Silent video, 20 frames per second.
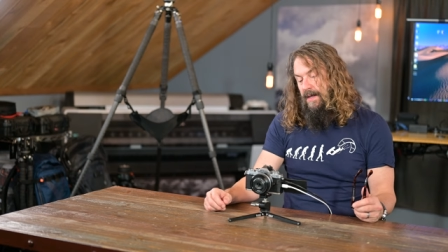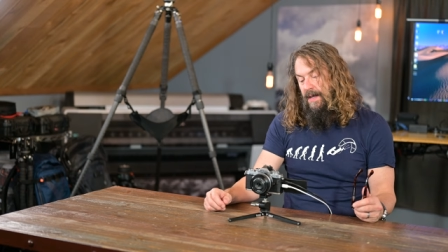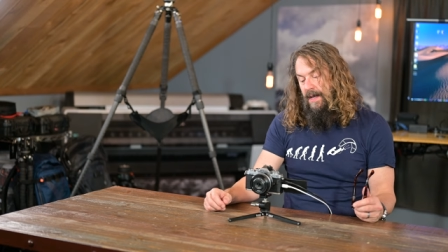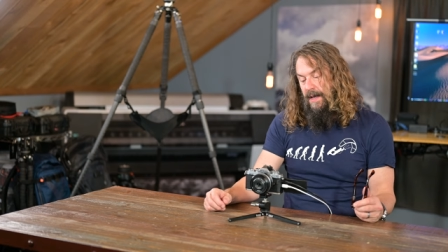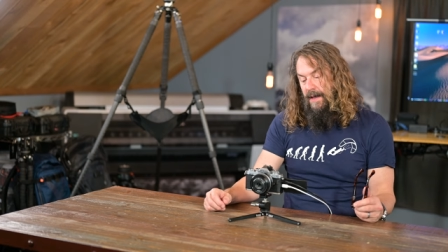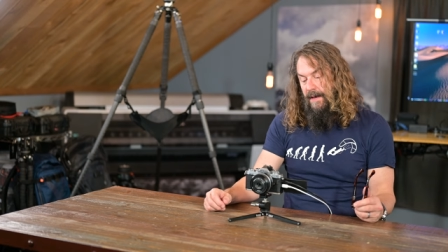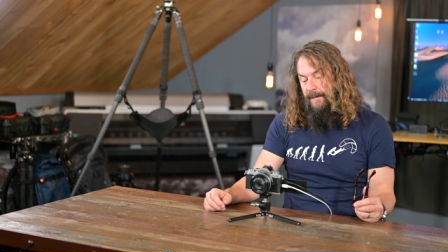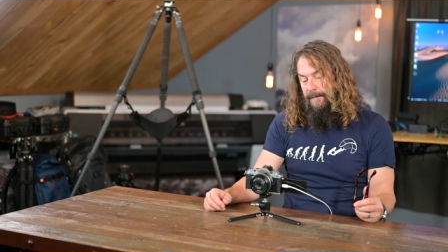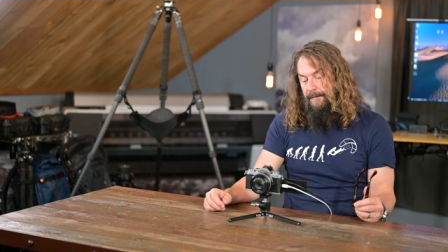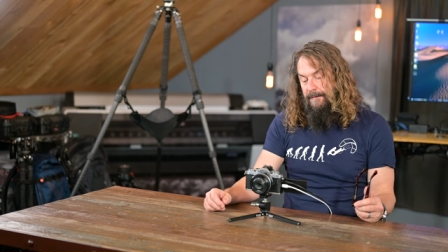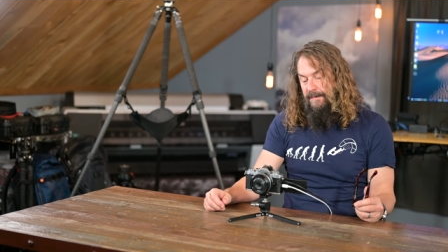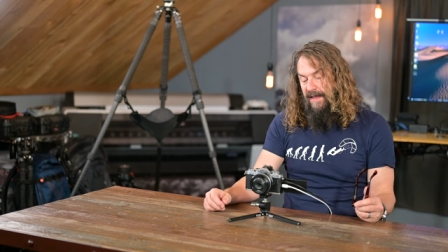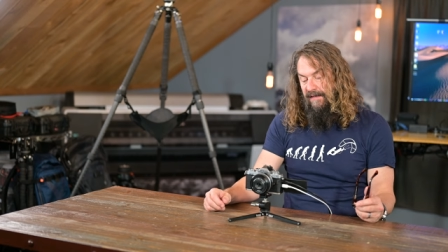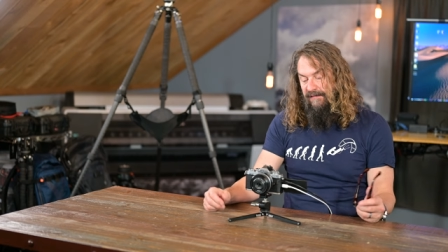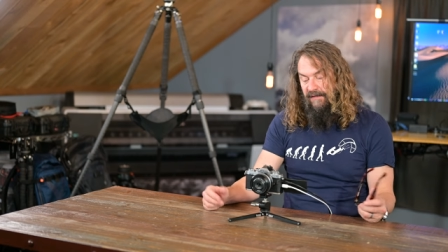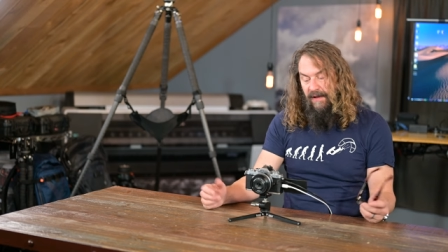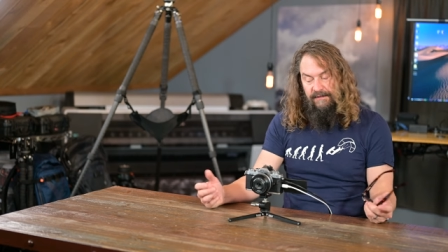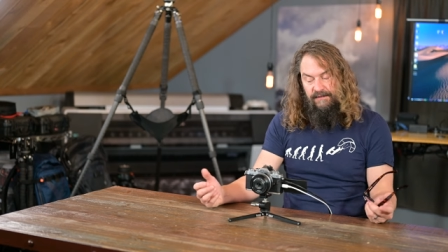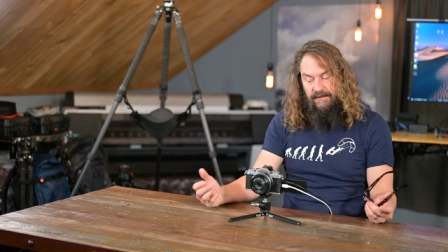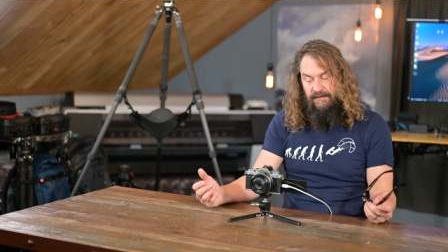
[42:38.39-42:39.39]
Um,
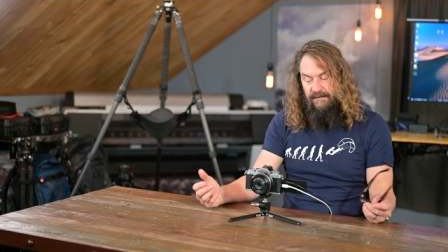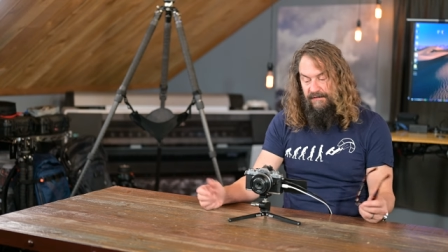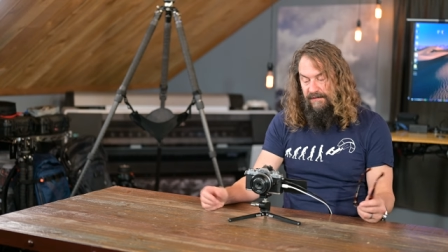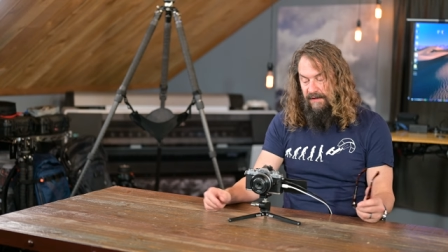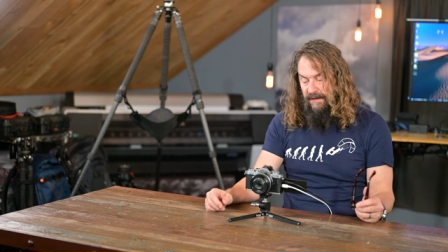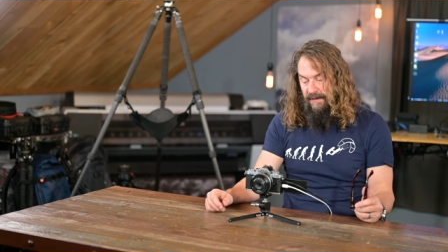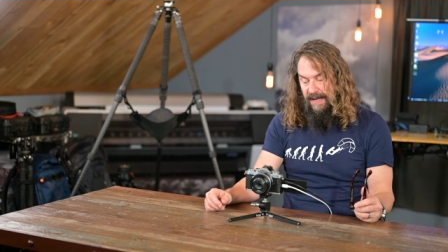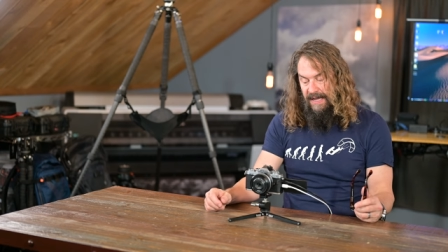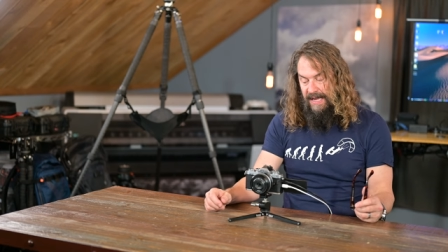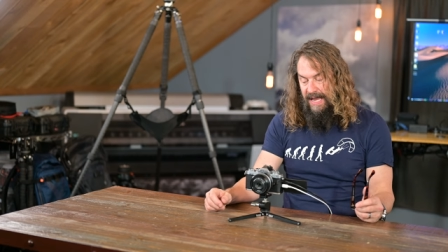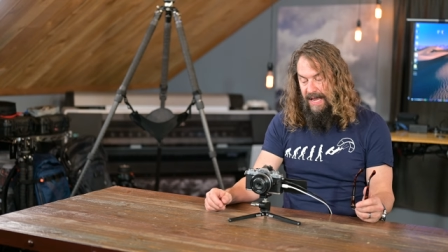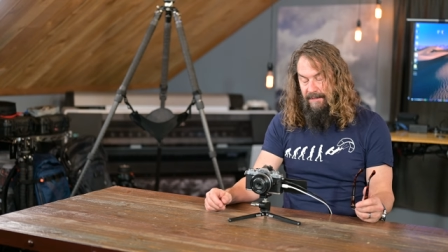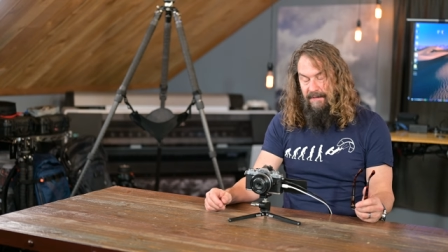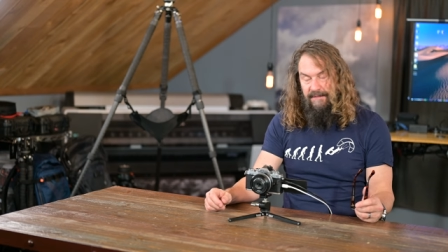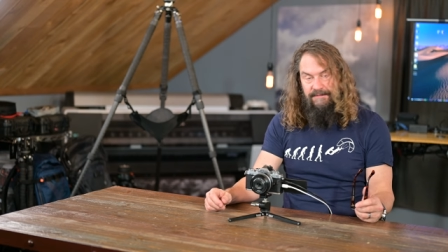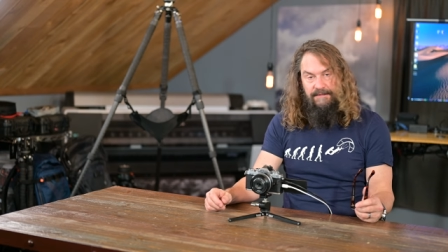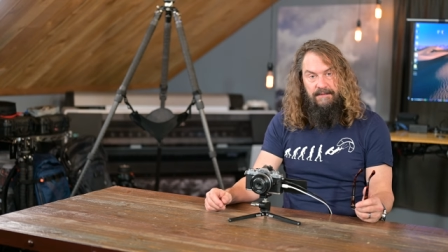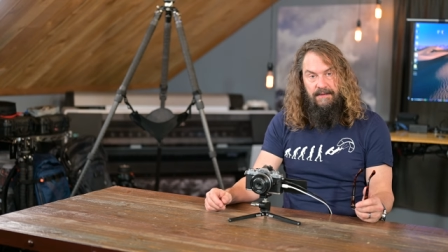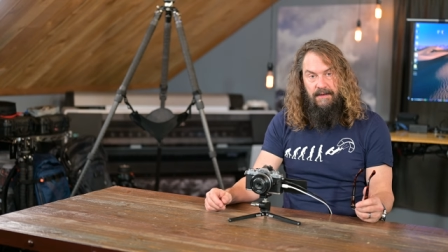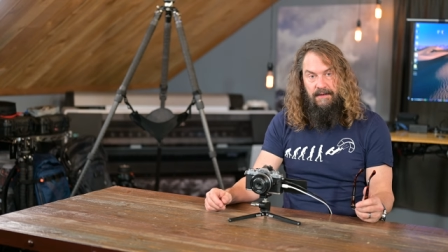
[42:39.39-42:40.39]
it's also just a great
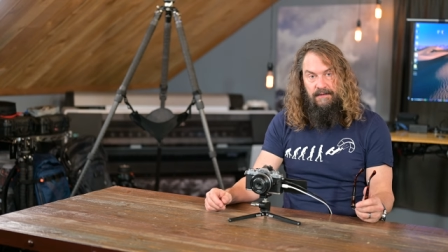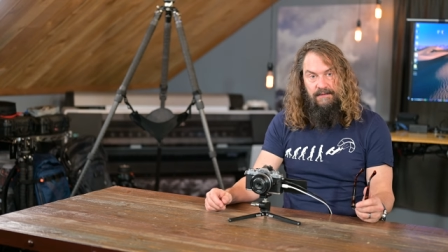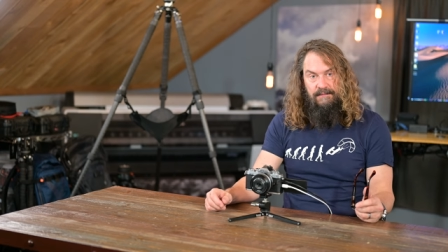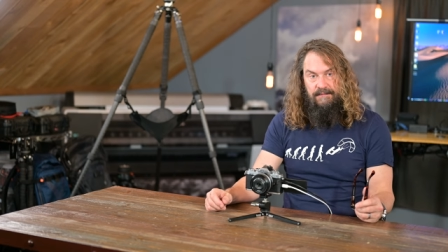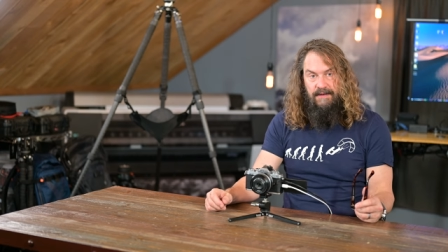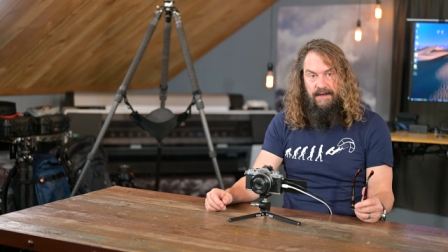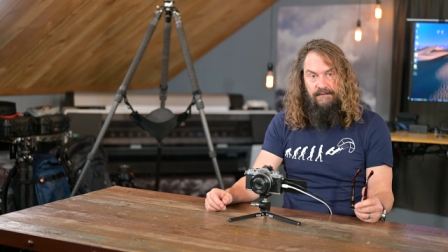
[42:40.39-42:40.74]
camera for those of